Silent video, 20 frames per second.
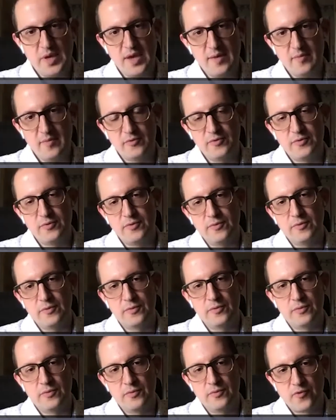able
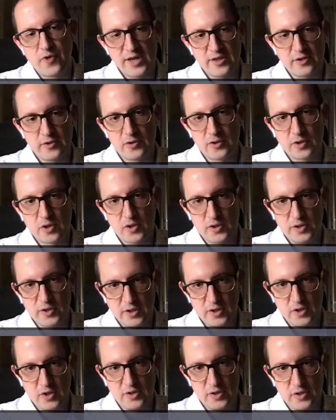to write good
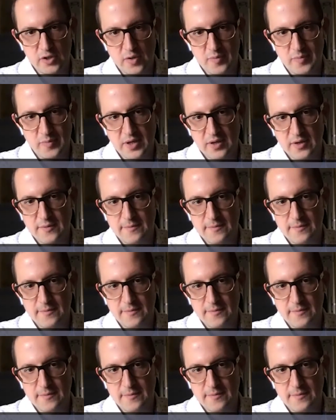content on the topic.